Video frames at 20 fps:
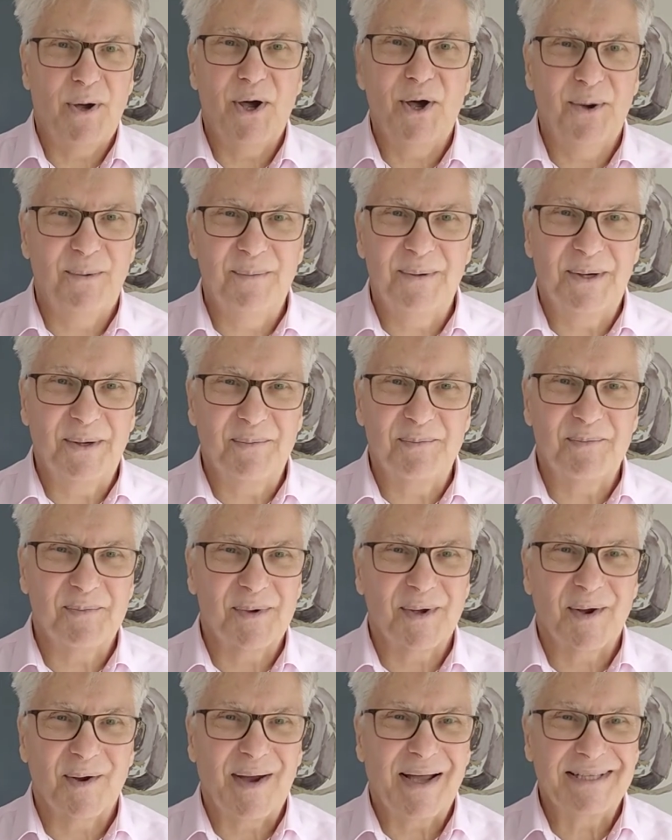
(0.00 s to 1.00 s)
permanent
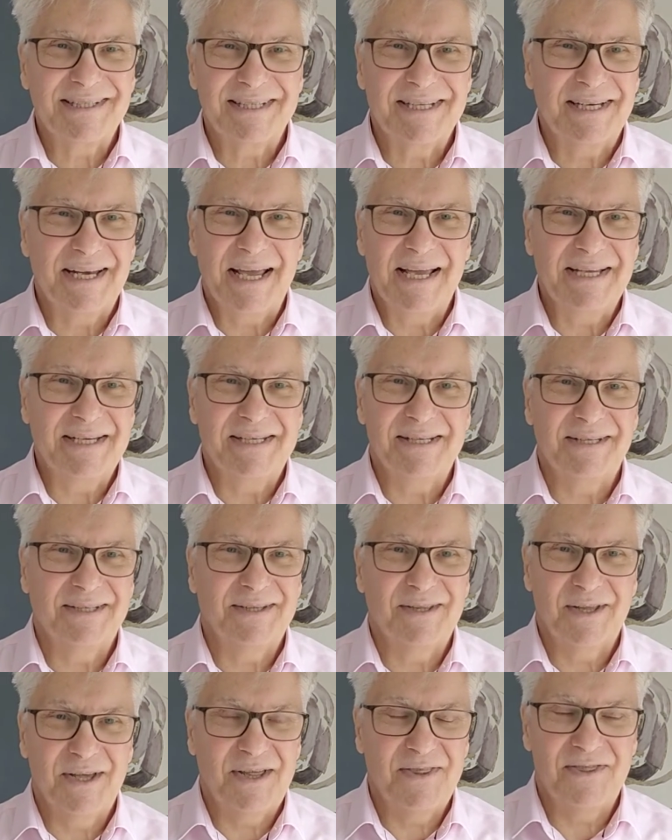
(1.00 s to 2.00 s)

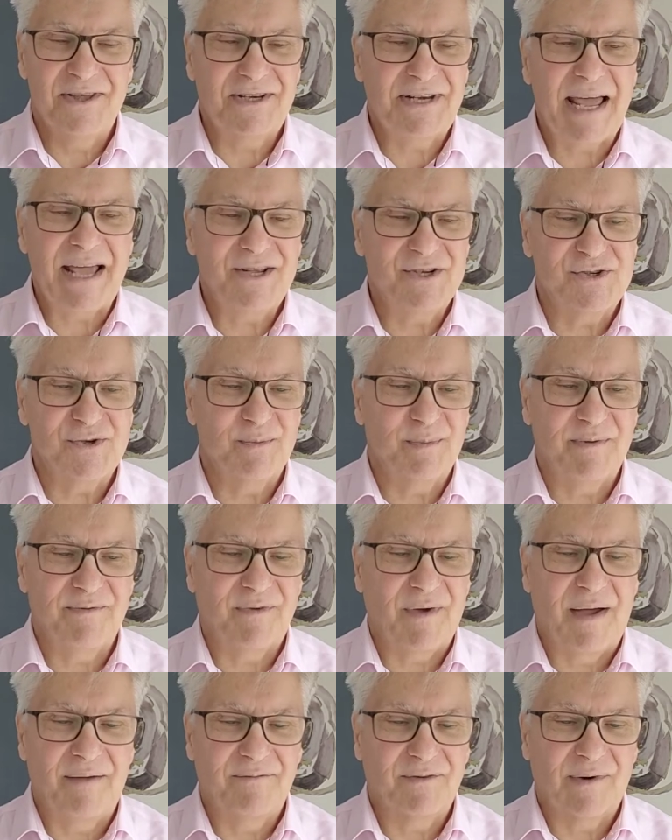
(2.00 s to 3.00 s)
procrastinators. The date should be
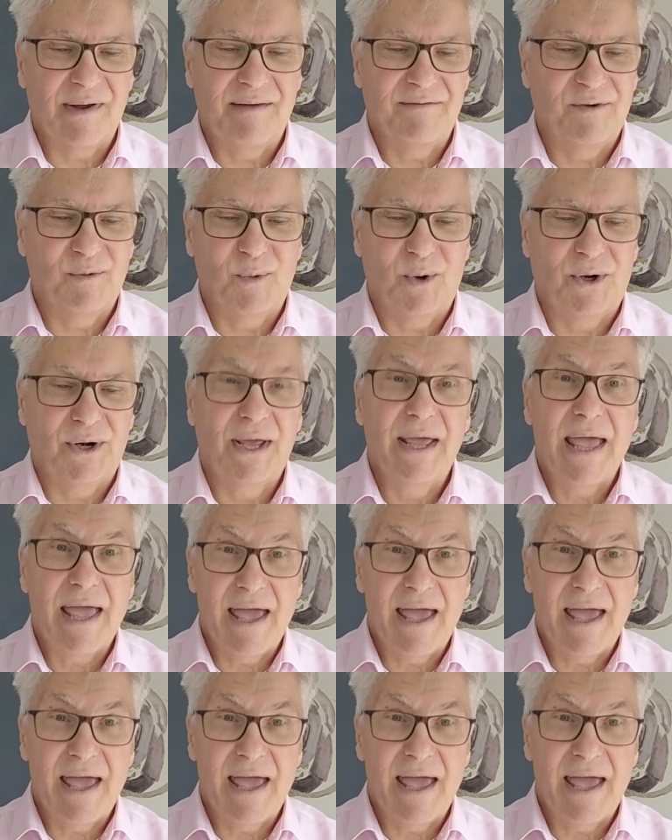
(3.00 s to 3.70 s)
fine for everyone.